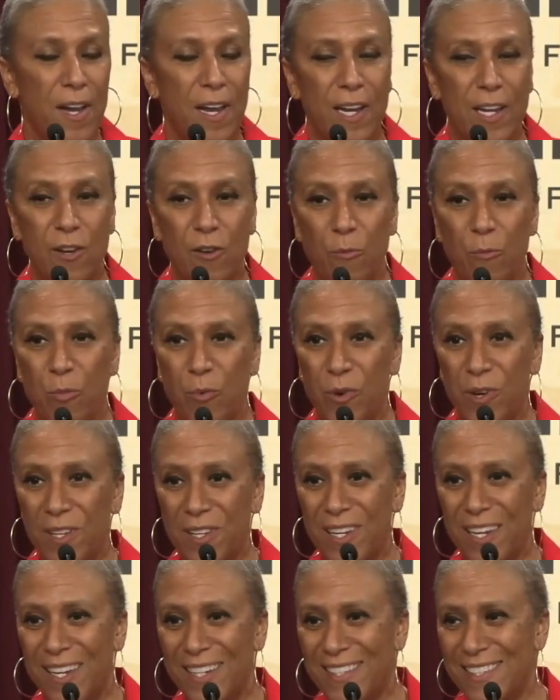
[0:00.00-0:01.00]
You're
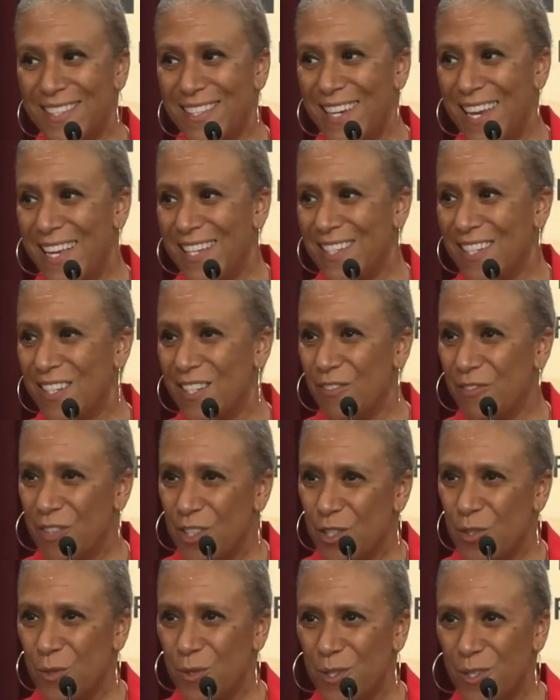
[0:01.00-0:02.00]
brilliant as
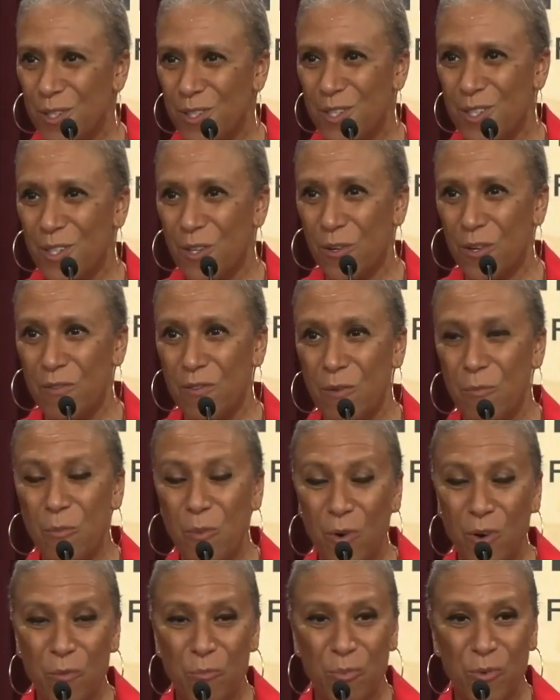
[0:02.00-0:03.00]
individuals. You're even
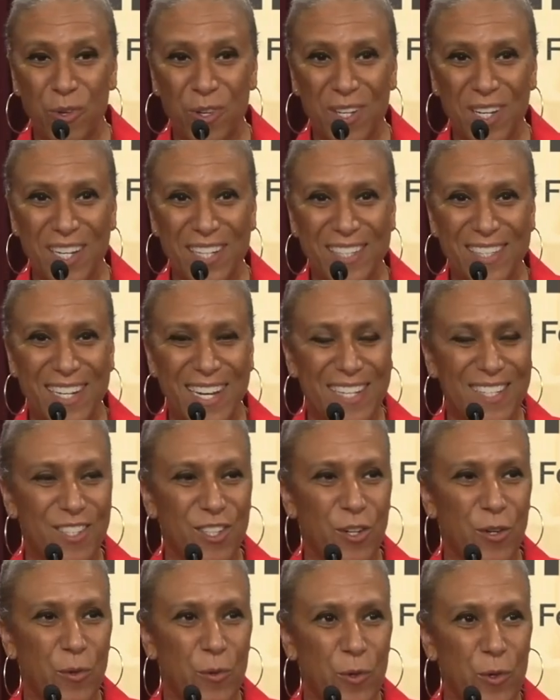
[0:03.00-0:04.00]
more brilliant as a
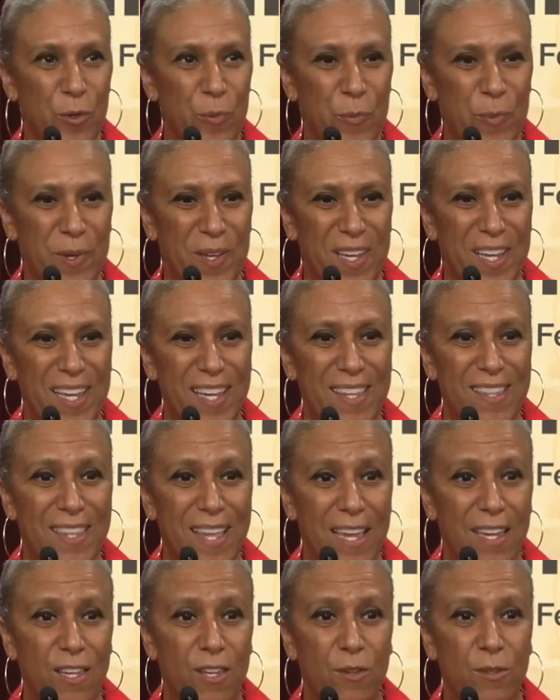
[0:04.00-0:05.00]
group.
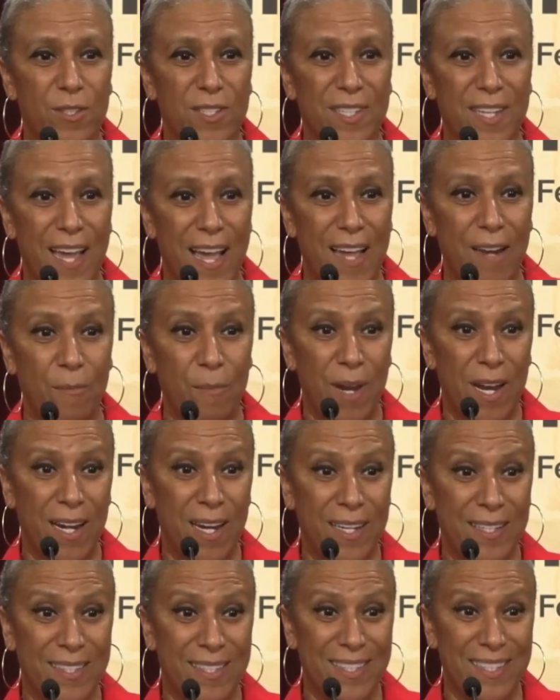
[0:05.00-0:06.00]
Thank you, Scott
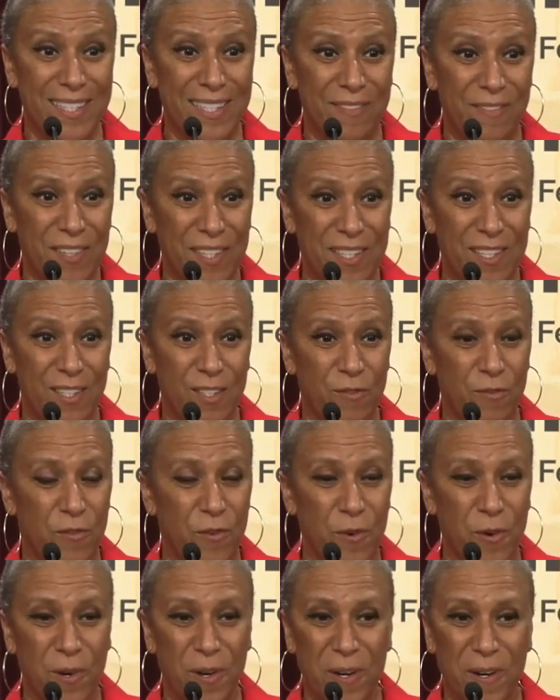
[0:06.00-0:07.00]
Manning Stevens,
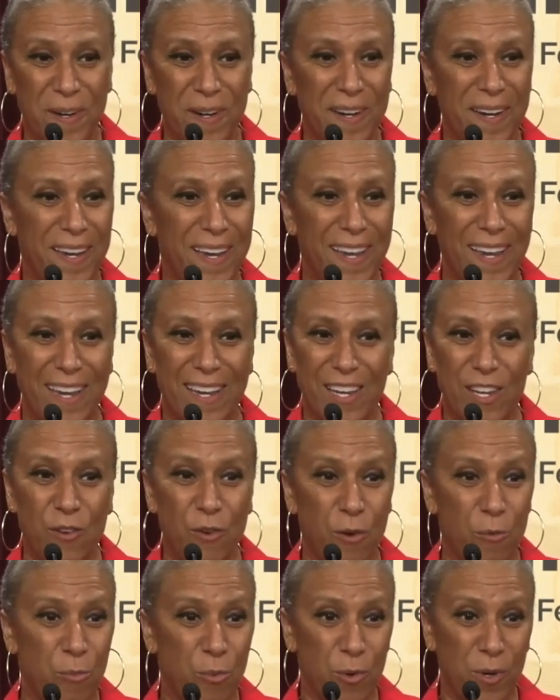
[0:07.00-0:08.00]
for
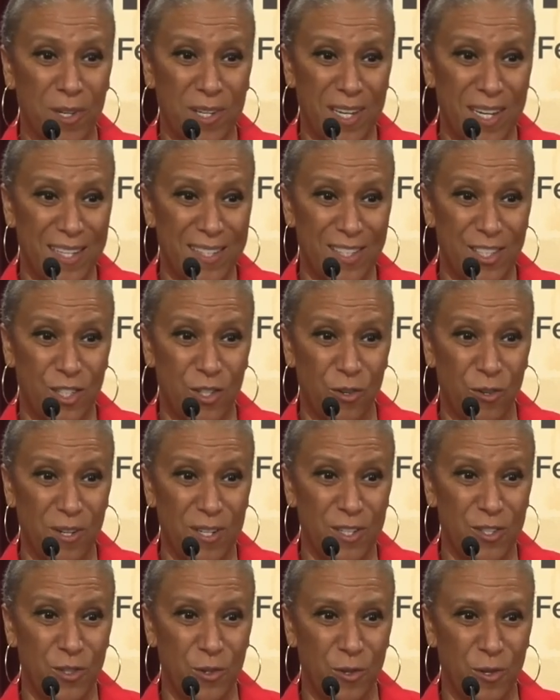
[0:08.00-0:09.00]
your brilliance, your
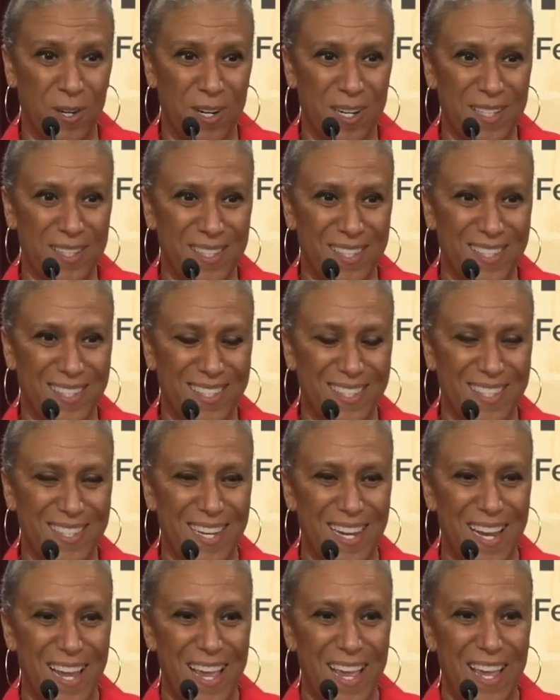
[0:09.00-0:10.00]
endurance,
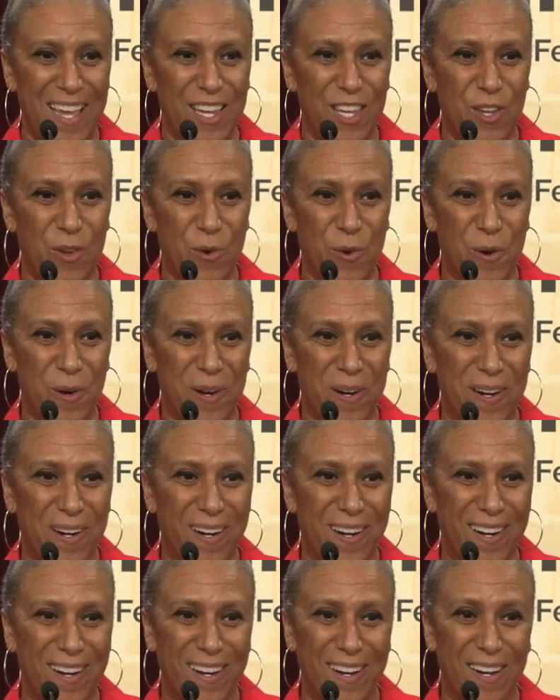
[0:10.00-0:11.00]
your
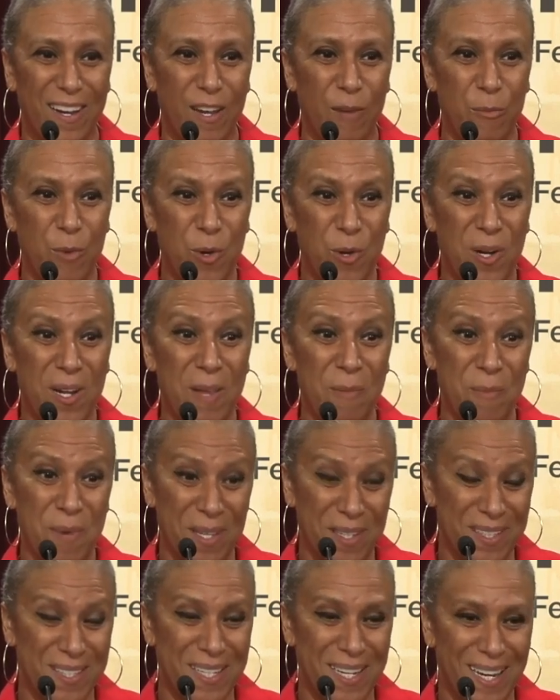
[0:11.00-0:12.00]
community
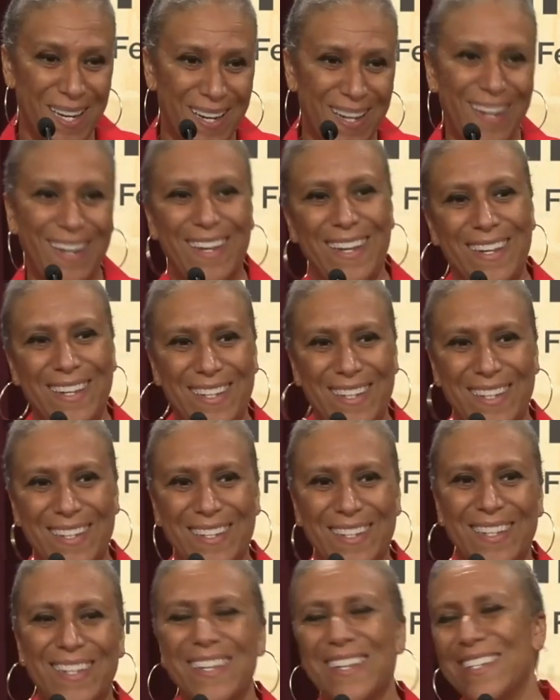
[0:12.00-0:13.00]
building.
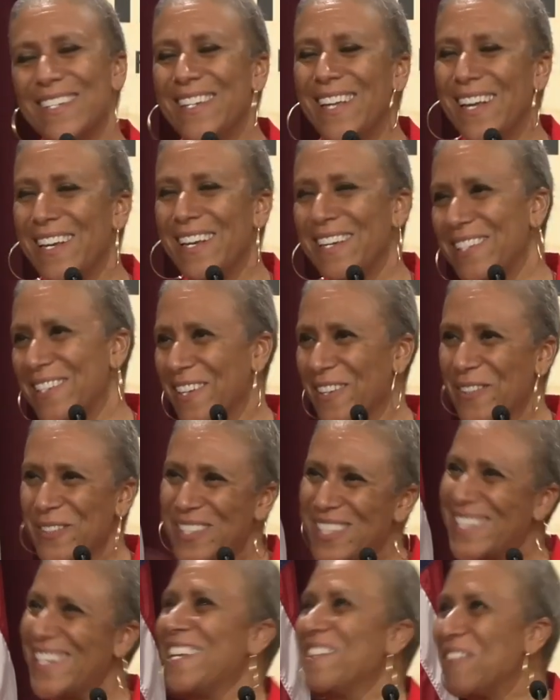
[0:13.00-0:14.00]
Don't
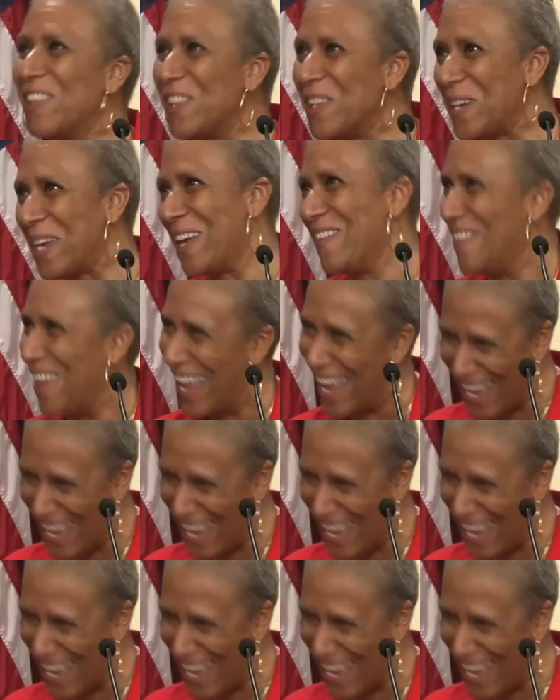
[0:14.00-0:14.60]
even look at me.